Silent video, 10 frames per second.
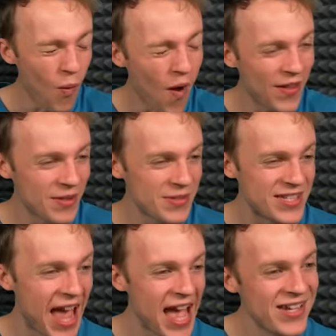One of them's
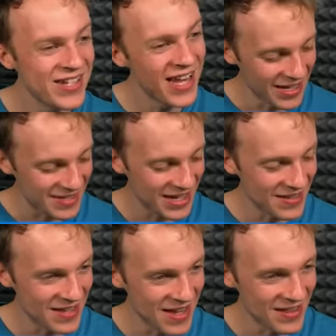dead. Let's
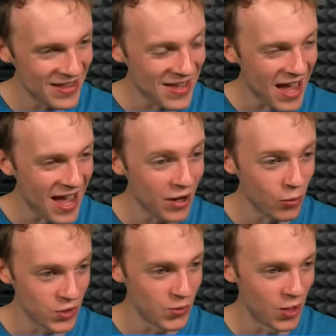get the other guy.
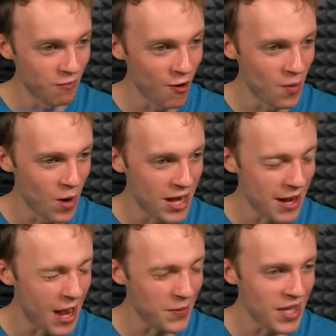Oh, you want to run away
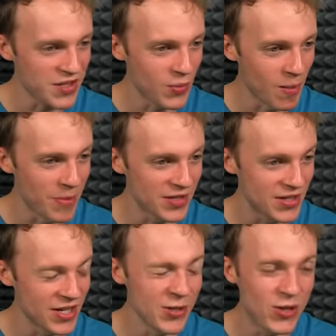now? Guess what,
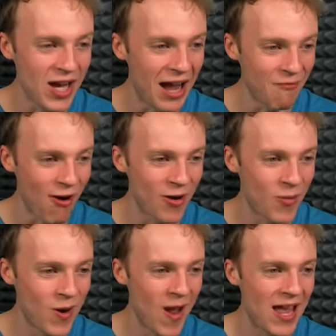mister? You can't run
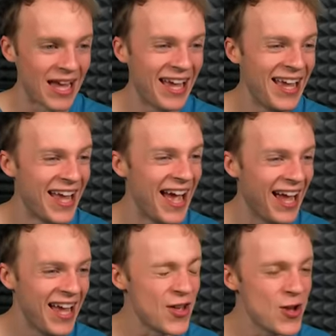away.
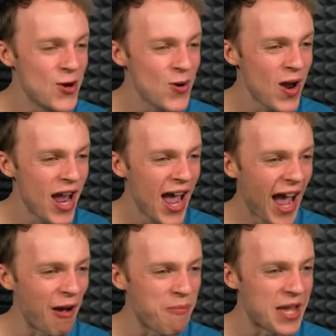You
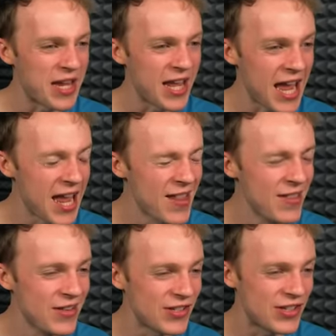have been
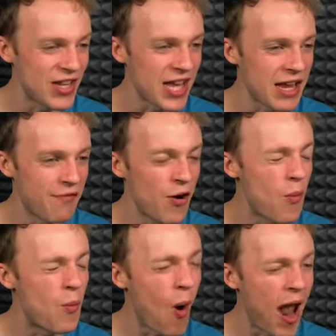in the sea
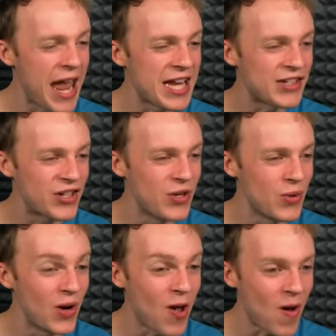for way
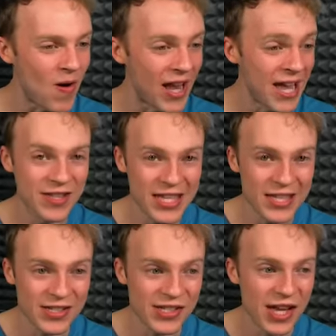too long.
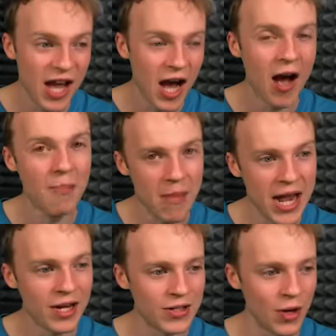These are
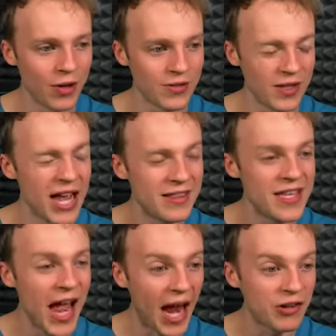megalodons, like
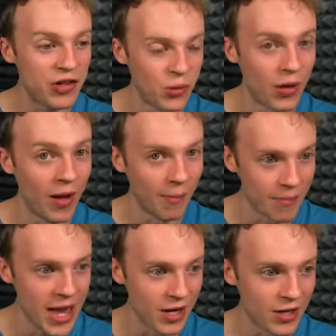the actual
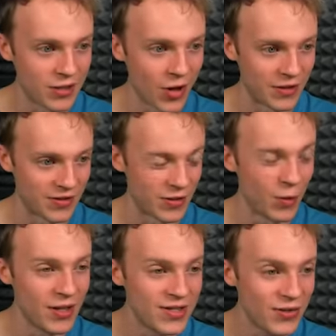megalodons. The
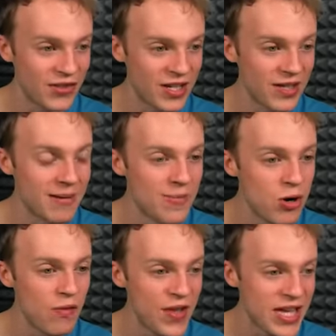ones you see in the
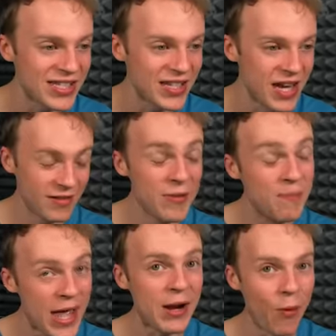movies, the
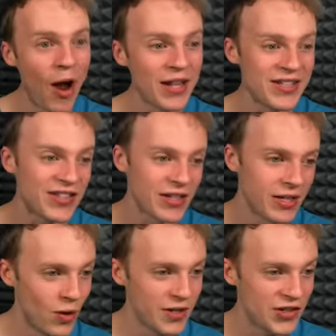big ones,
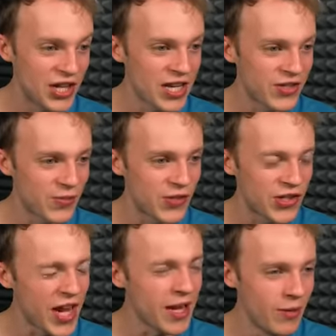the ones Jason
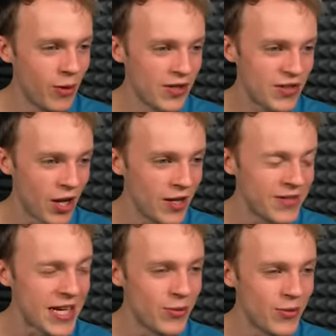Statham wants to
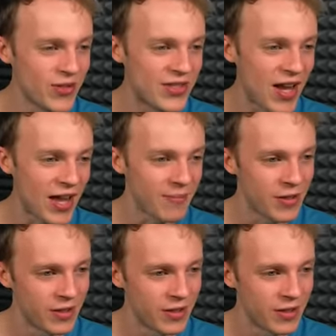hunt down all the time.